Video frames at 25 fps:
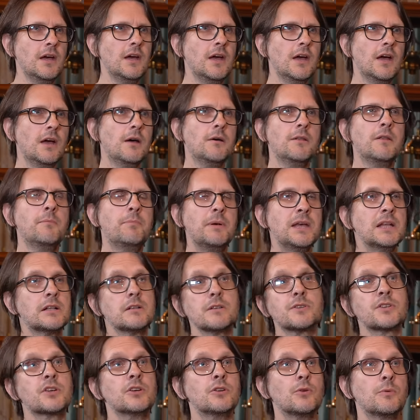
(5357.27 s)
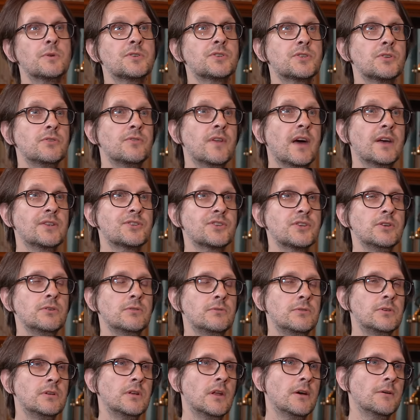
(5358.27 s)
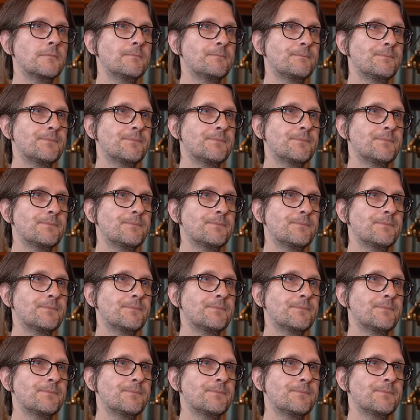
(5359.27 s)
Mm. The Beatles could always do that too, you know.